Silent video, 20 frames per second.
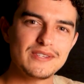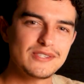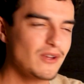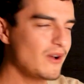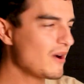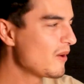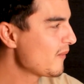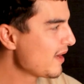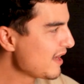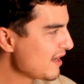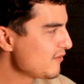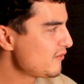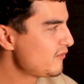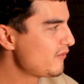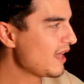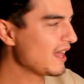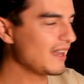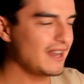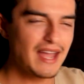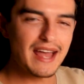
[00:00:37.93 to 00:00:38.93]
So I went and
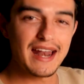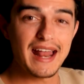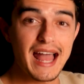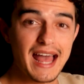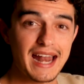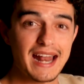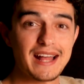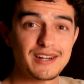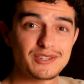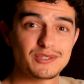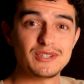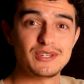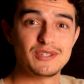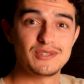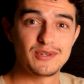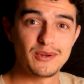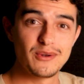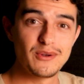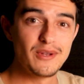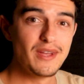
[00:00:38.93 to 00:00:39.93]
found out how to actually
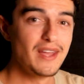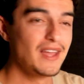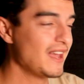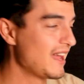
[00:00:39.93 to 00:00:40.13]
do